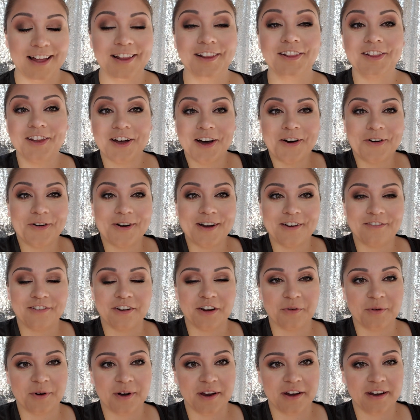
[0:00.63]
Hello
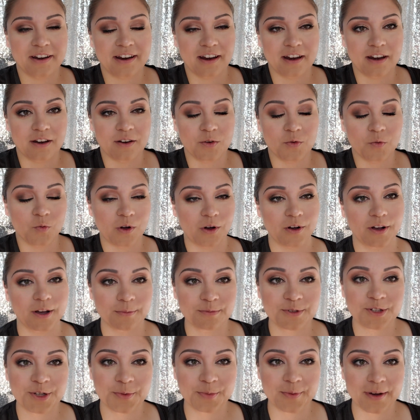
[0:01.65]
everyone and
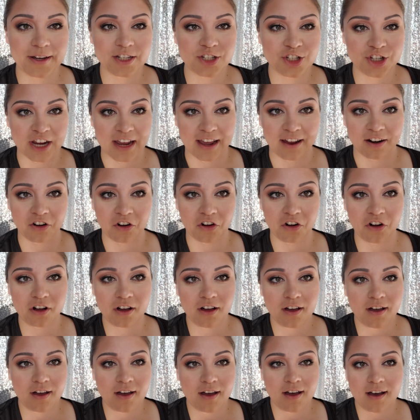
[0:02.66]
welcome to my
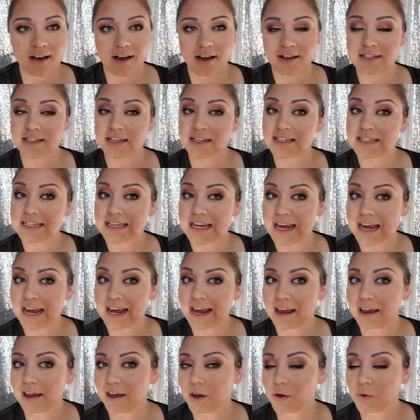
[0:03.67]
channel.
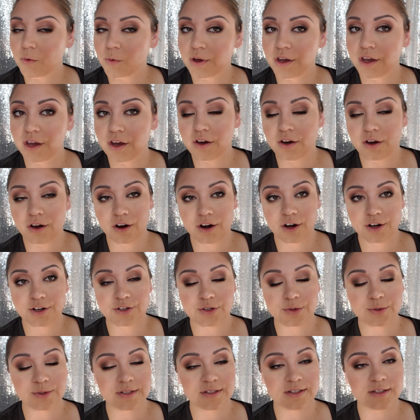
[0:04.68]
Today we are
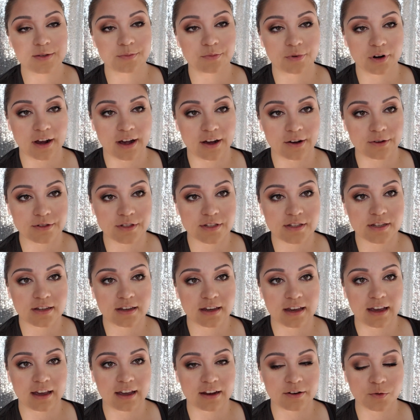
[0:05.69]
doing some brows,
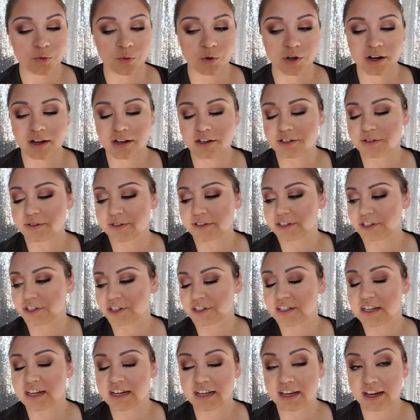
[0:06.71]
and we're not doing
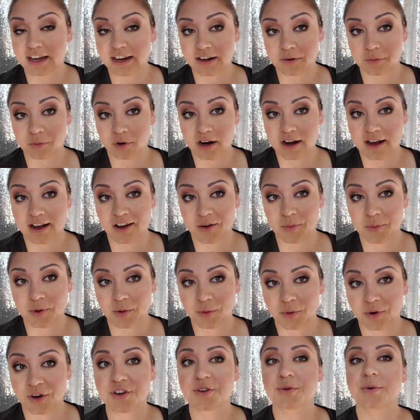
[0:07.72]
just any kind of brow,
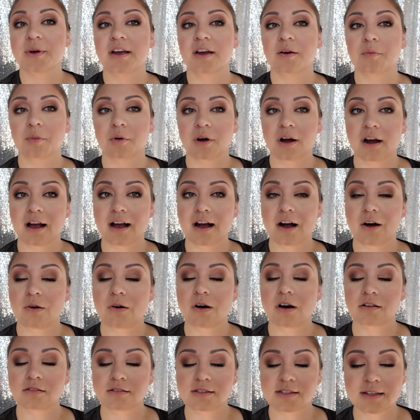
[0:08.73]
but we're doing a brow
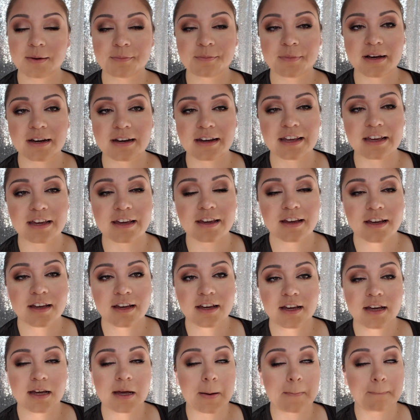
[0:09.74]
on somebody,
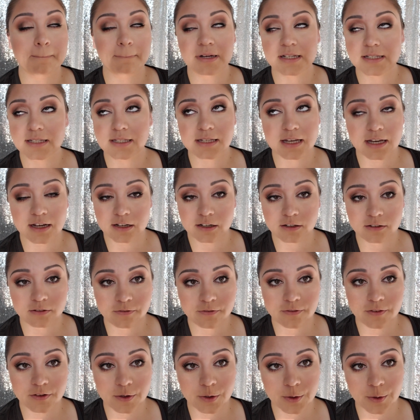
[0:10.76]
myself,
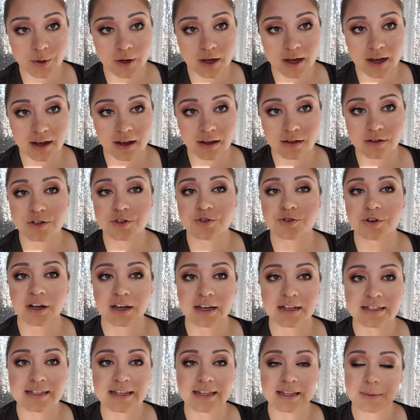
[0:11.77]
who has
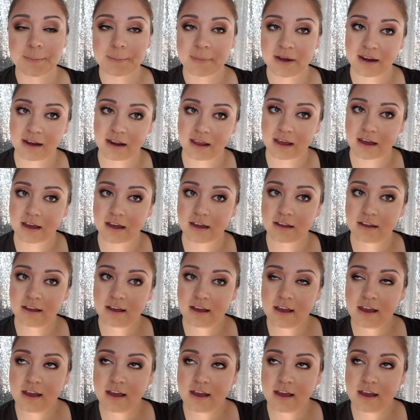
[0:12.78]
trichotillomania.